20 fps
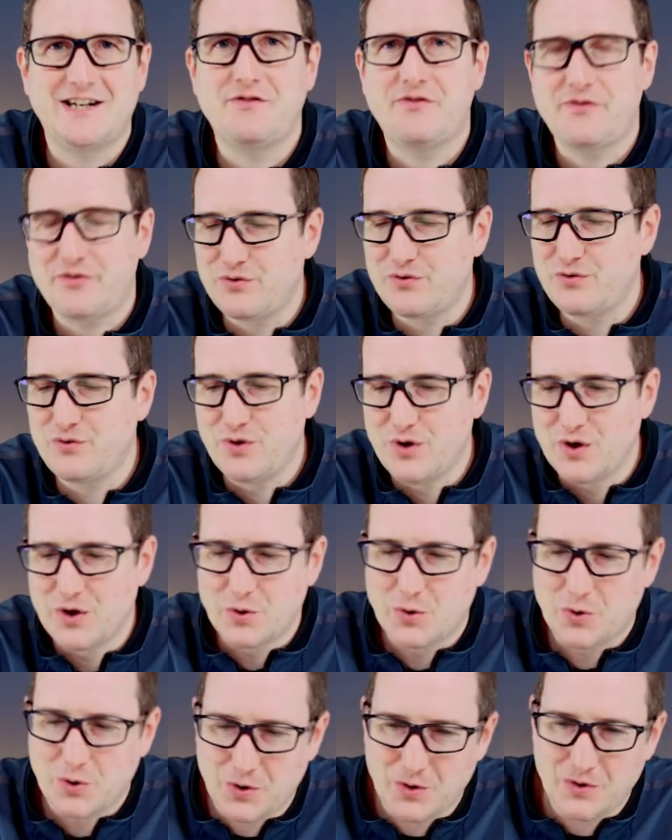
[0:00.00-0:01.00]
through
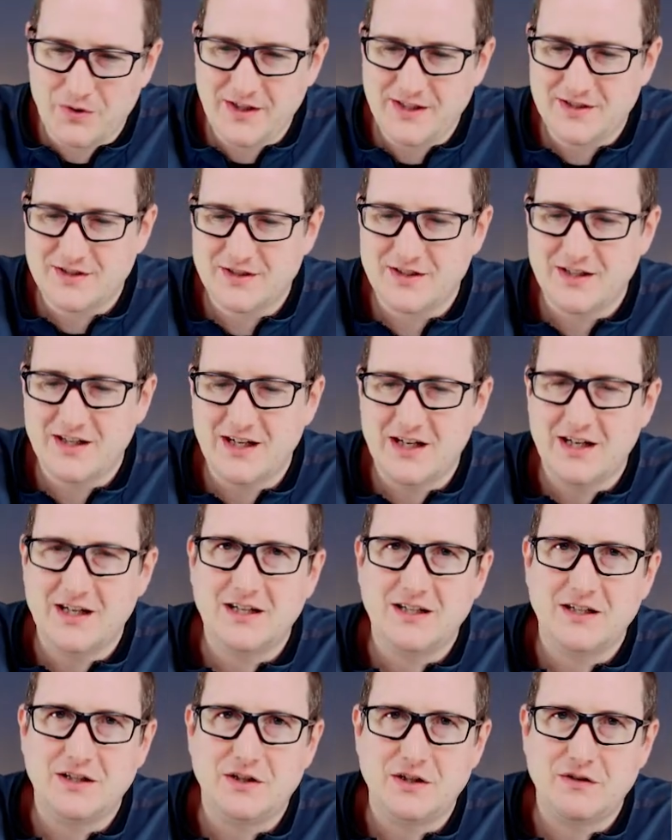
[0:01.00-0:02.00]
all these
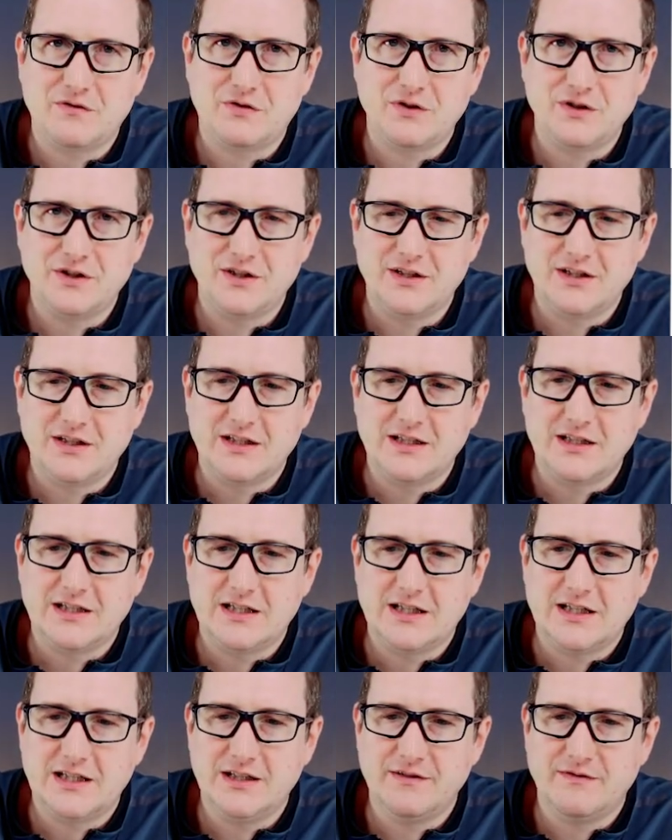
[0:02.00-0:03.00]
different
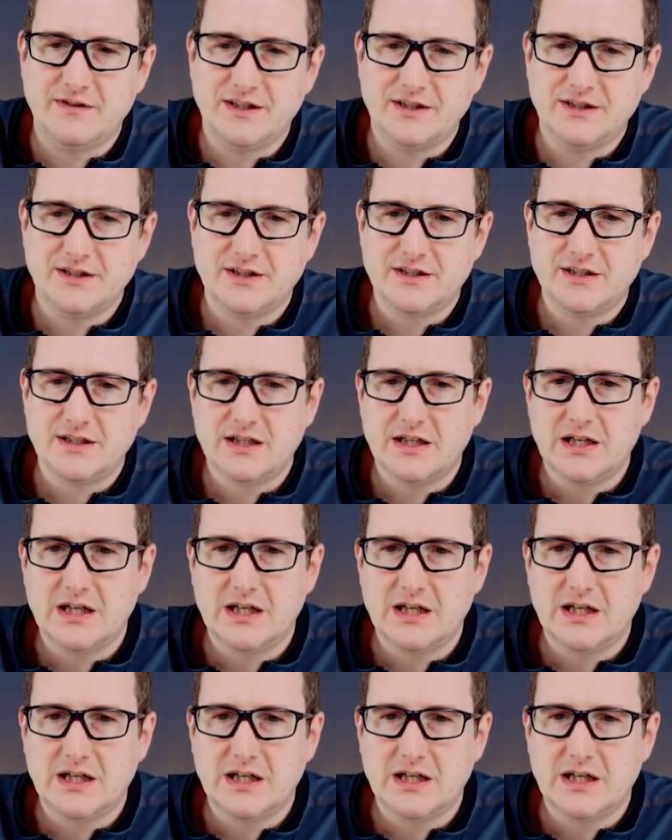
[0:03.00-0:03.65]
events.